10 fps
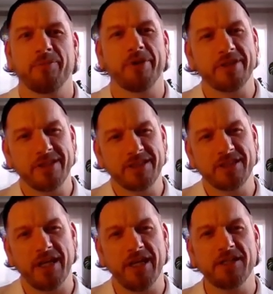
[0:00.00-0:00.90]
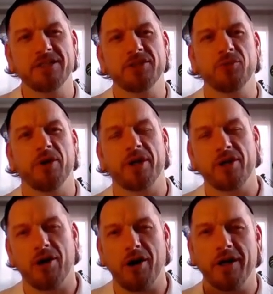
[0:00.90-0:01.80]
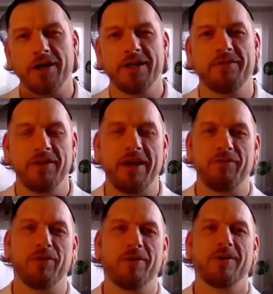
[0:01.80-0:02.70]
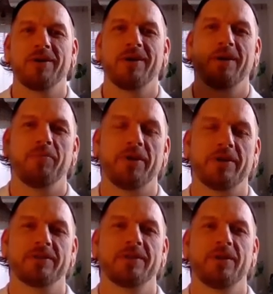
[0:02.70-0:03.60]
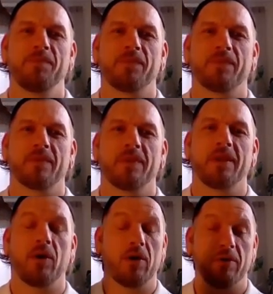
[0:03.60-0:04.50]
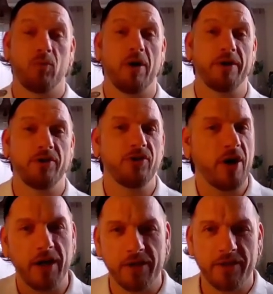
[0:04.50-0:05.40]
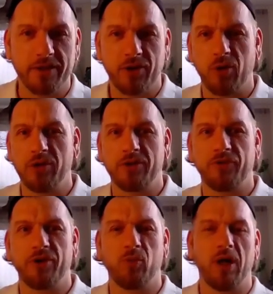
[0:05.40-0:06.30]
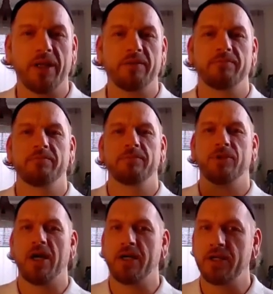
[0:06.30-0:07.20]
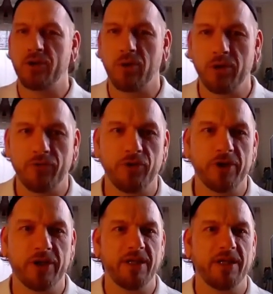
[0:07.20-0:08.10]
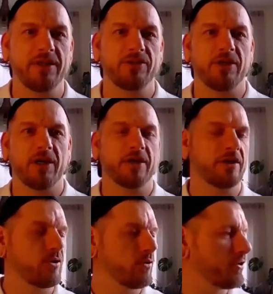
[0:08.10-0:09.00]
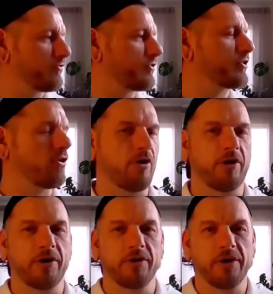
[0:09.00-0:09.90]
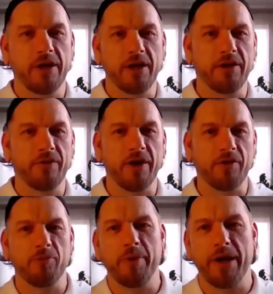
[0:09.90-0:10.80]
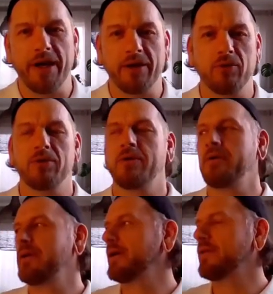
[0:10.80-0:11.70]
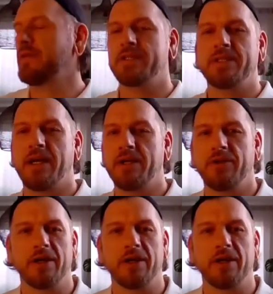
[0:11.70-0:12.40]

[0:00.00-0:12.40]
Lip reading: Because it changes you on a cognitive level. Because one, you're not gonna go look for your wallet. You're not gonna go look for your keys. You're not gonna go look for your card in the other bag or this and that.